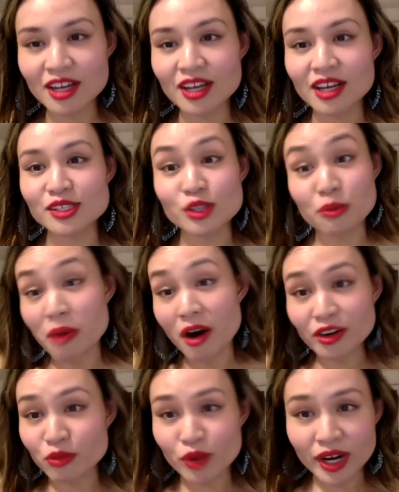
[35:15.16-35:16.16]
So
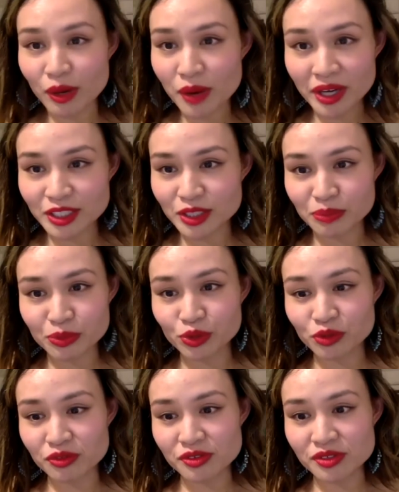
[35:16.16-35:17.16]
part of what I wanted to
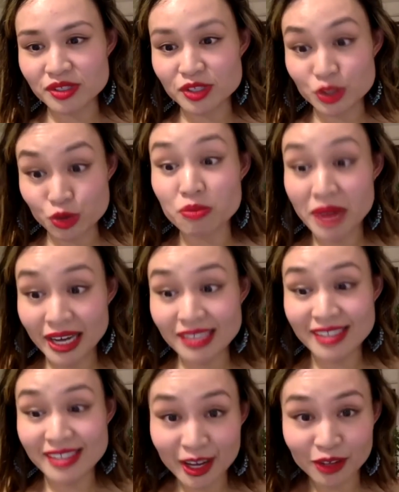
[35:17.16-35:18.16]
prove to
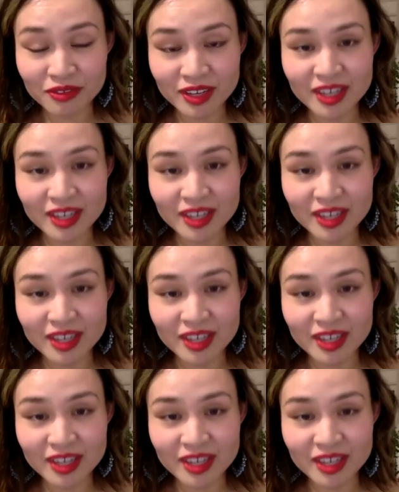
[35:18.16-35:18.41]
myself